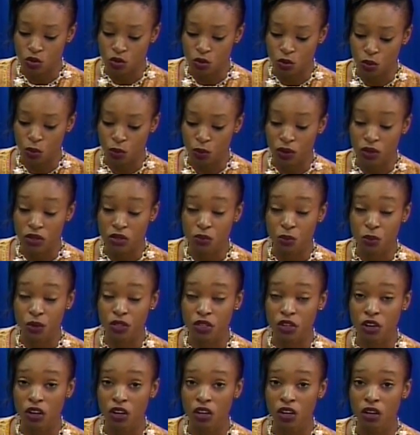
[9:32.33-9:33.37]
So we're
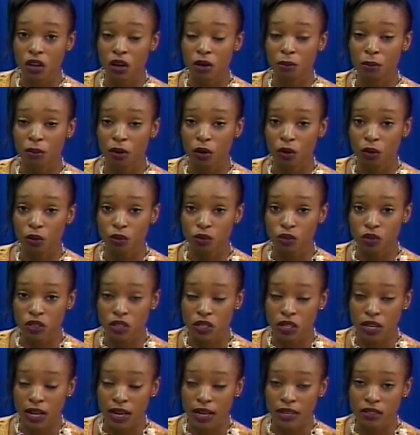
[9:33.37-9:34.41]
talking about
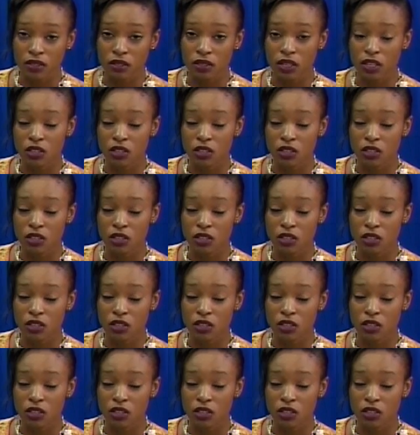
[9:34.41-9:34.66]
that